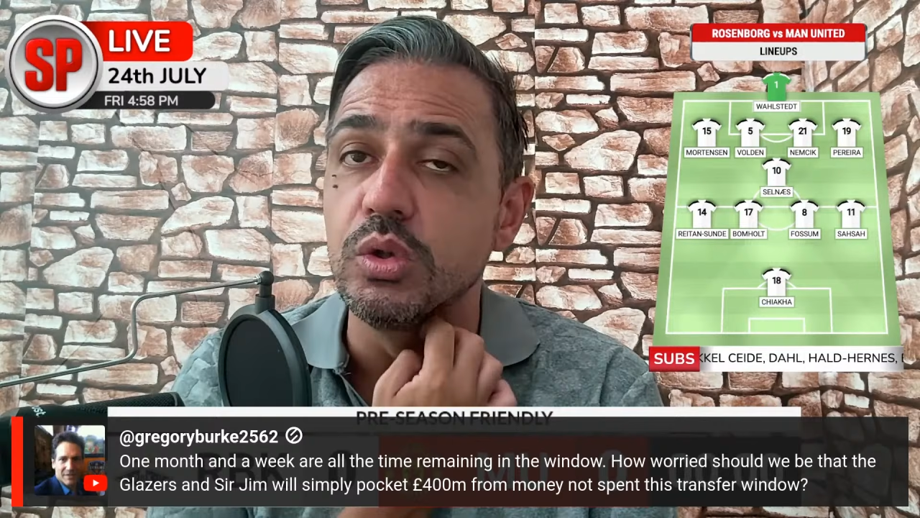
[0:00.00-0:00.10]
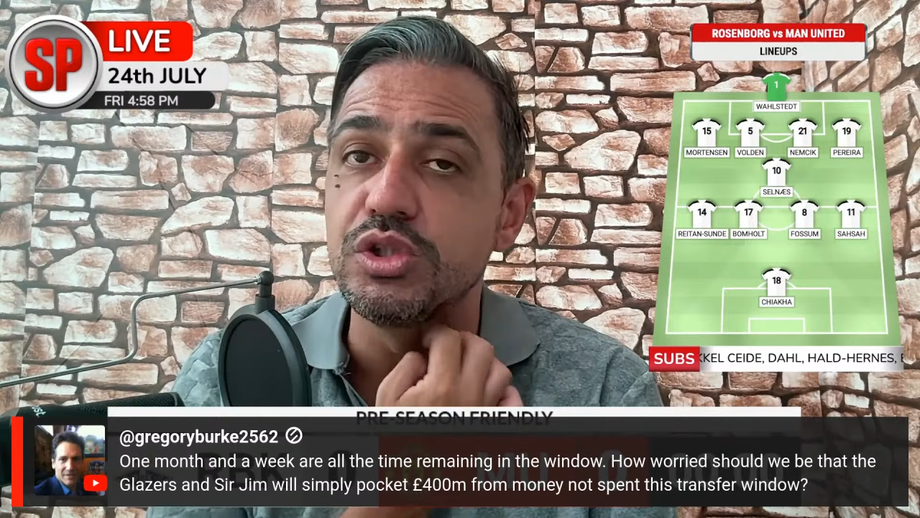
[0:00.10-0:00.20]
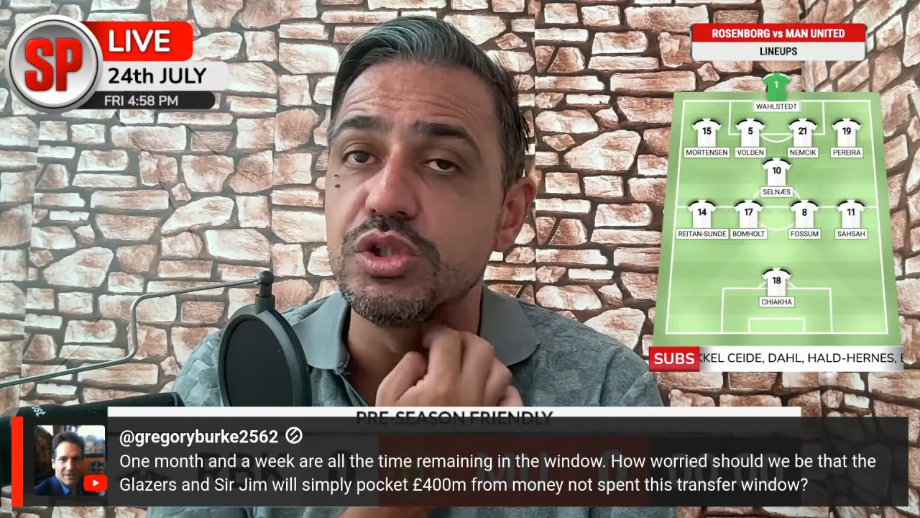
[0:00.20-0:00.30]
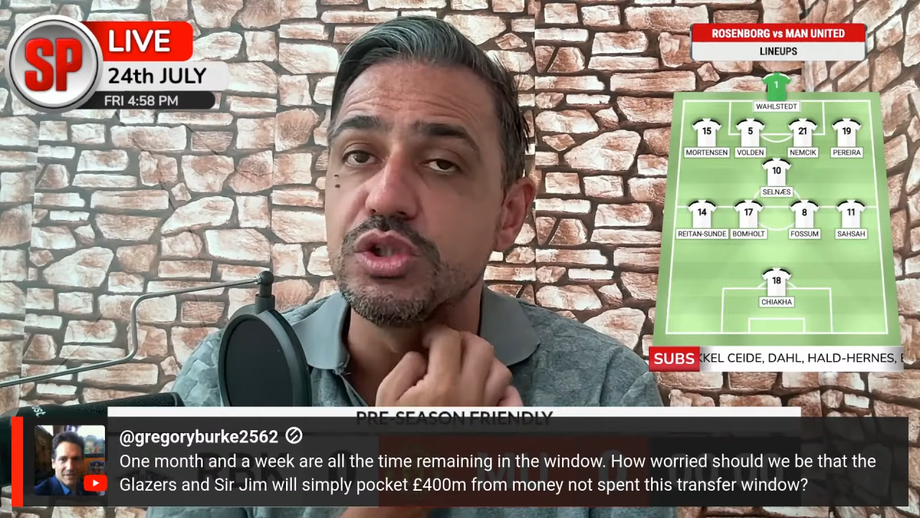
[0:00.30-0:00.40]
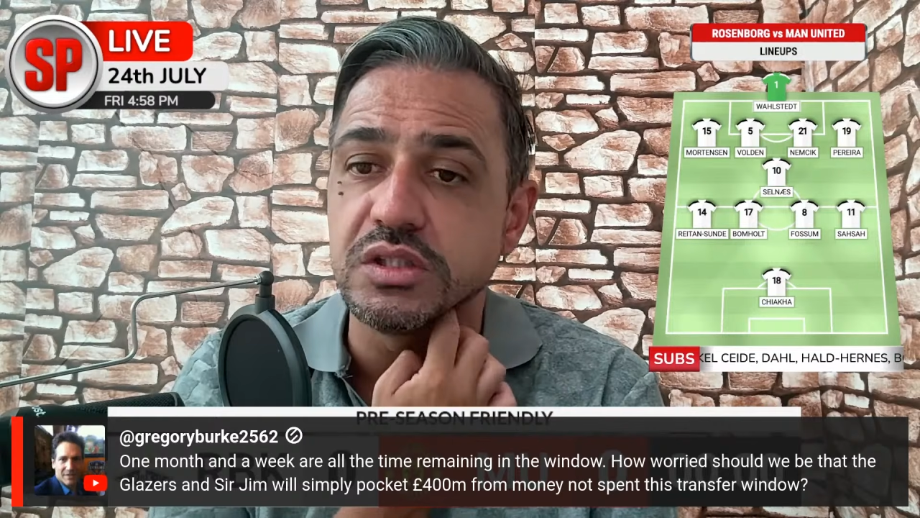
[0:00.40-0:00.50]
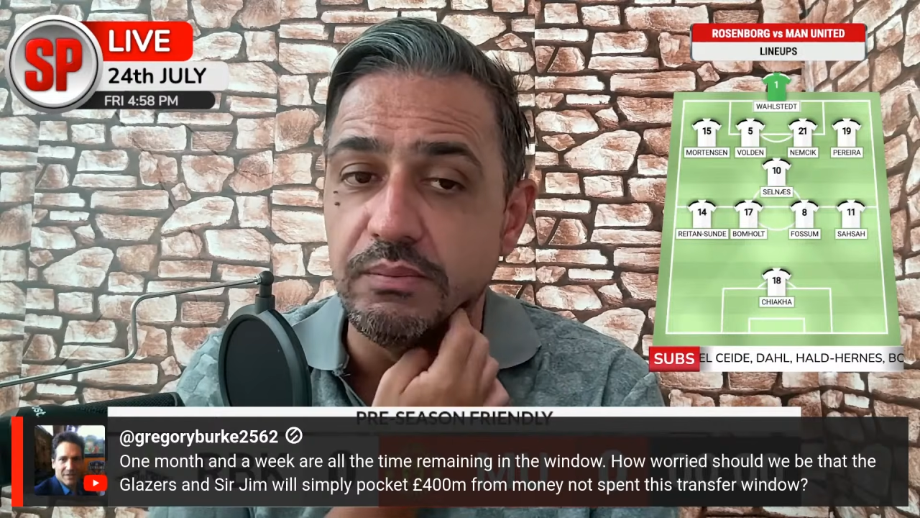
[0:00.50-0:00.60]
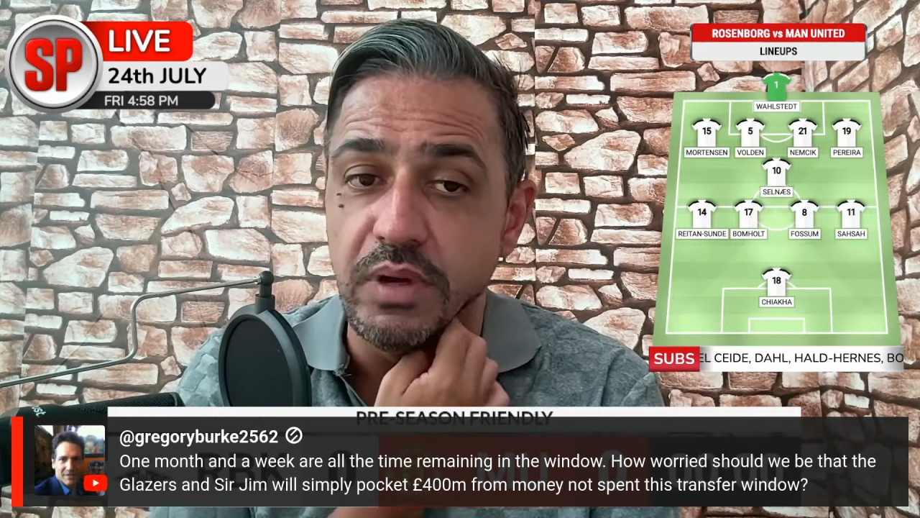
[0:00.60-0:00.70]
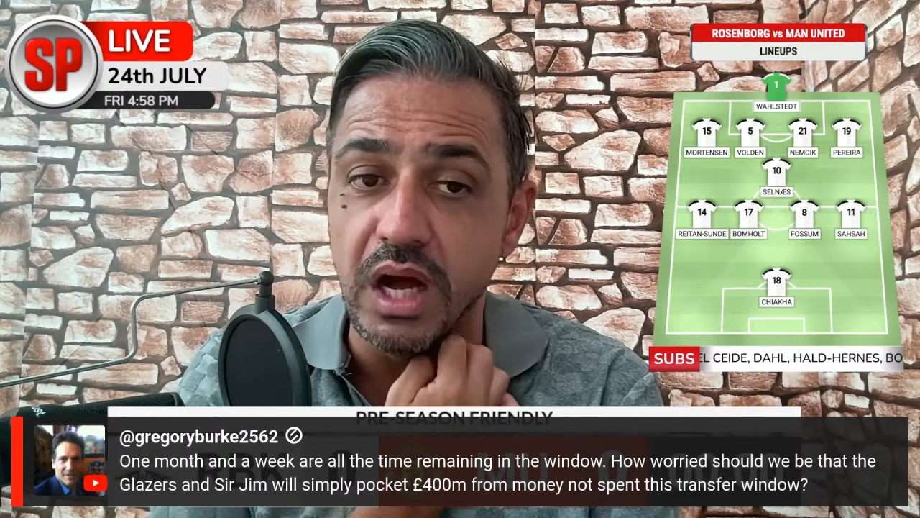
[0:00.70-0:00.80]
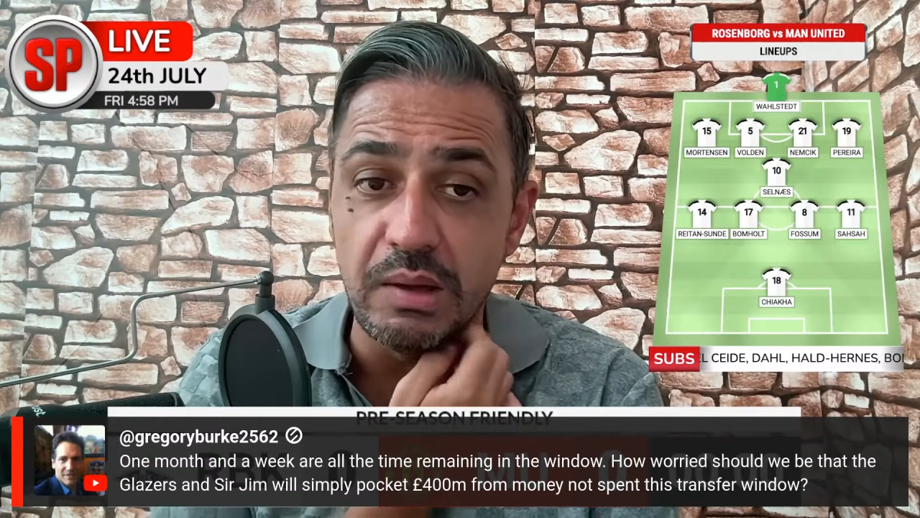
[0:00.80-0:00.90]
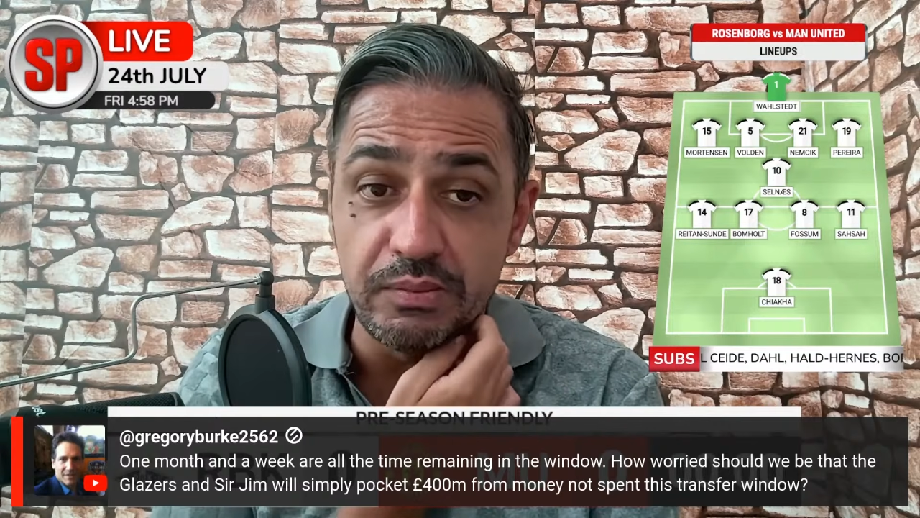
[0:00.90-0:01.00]

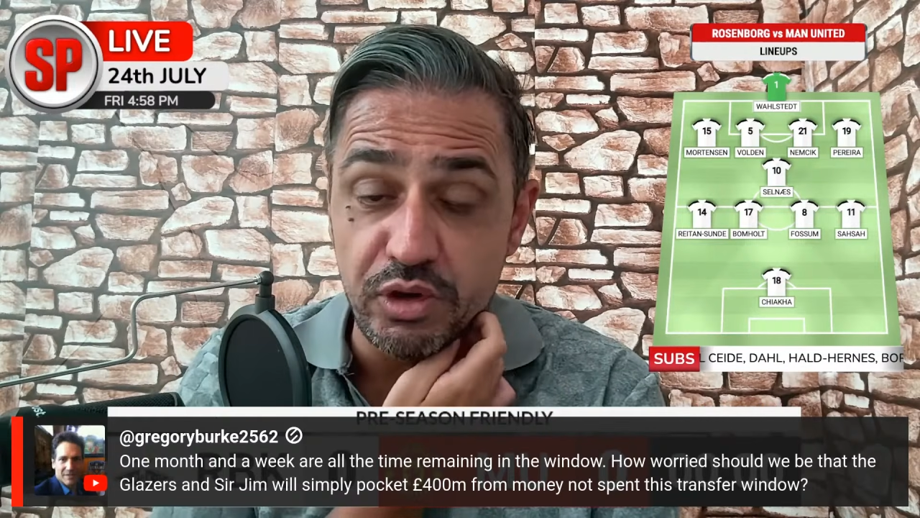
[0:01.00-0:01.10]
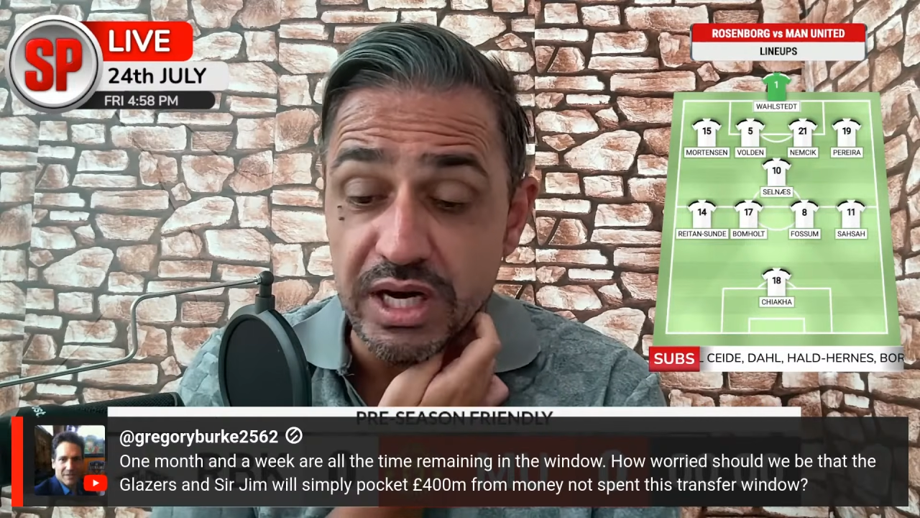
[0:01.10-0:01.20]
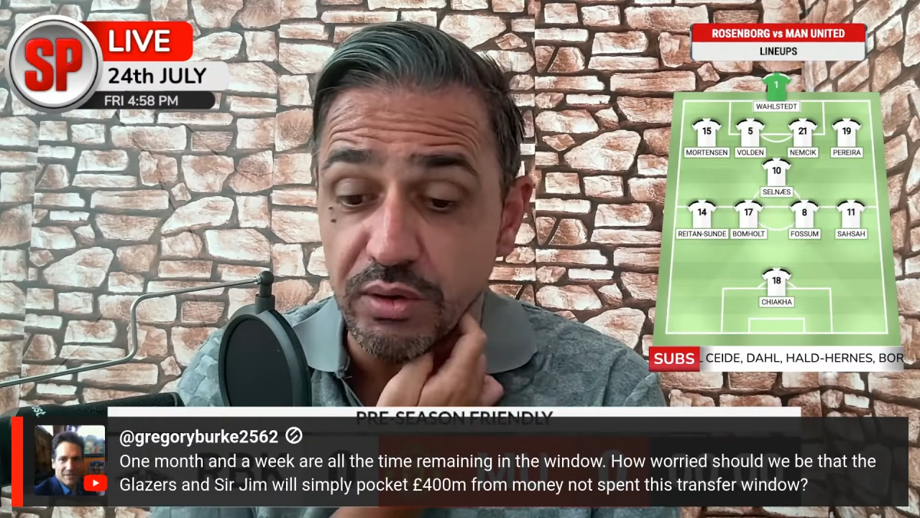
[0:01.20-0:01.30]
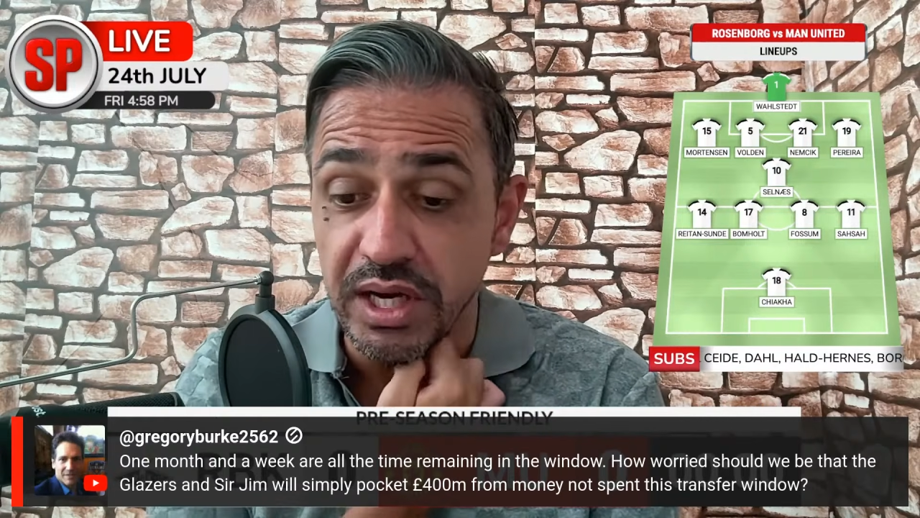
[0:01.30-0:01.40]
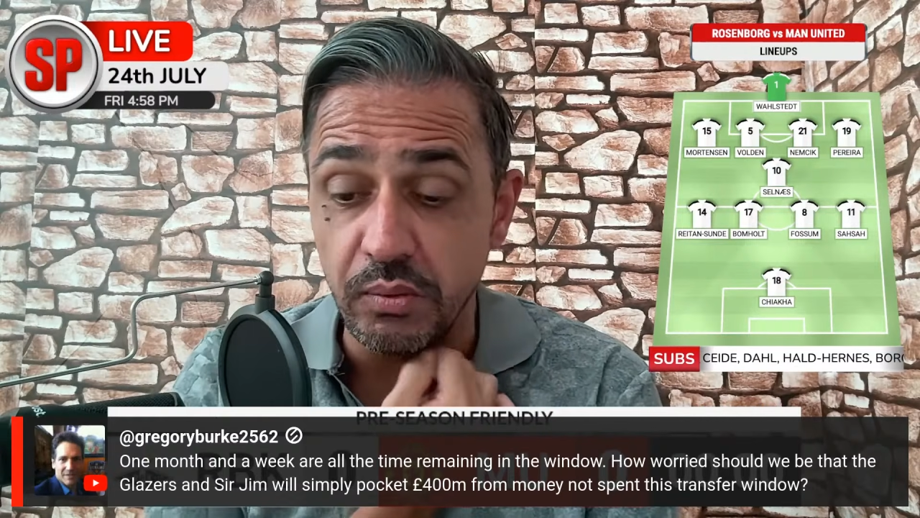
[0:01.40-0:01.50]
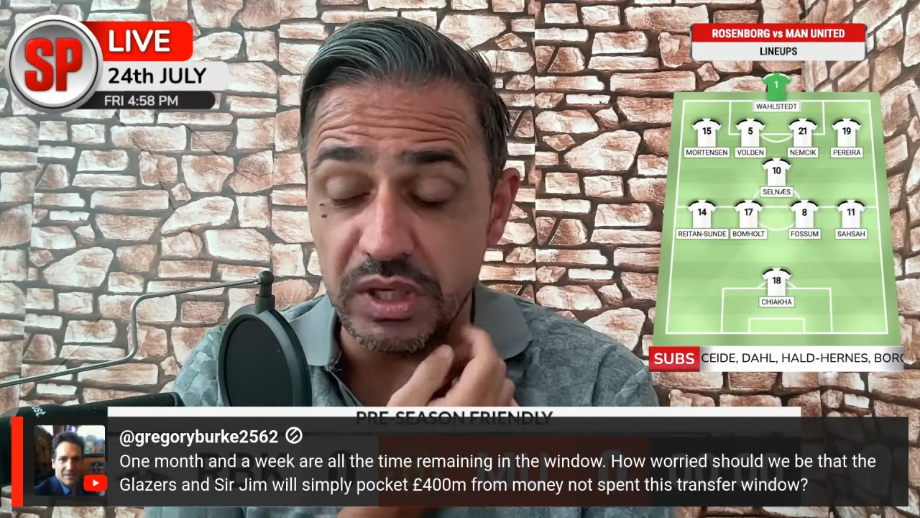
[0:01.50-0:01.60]
Gregory.